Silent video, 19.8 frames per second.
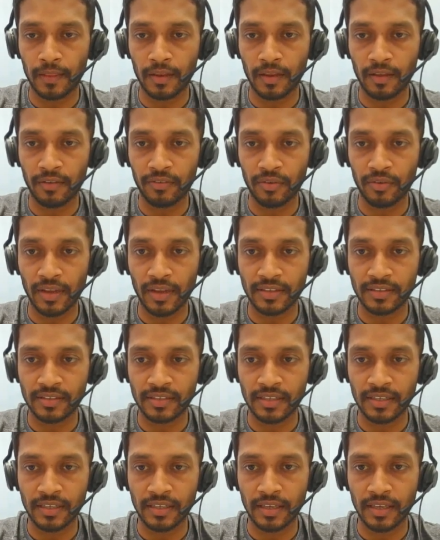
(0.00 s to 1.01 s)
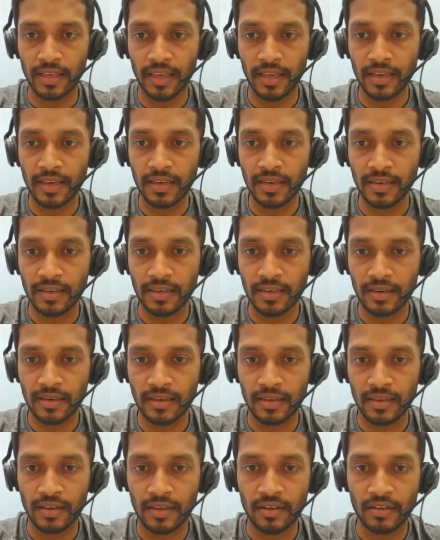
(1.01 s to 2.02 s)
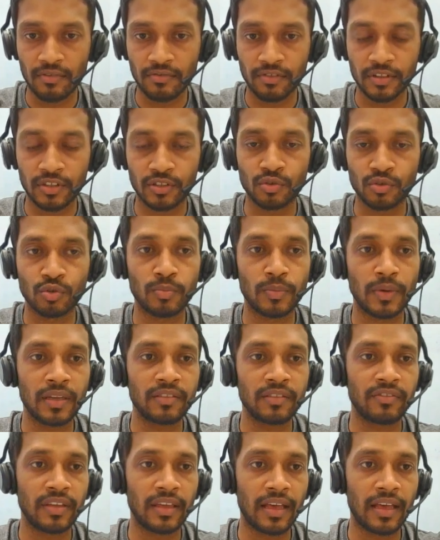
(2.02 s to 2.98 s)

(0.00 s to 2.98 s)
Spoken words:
Now you can see again for the 2 month we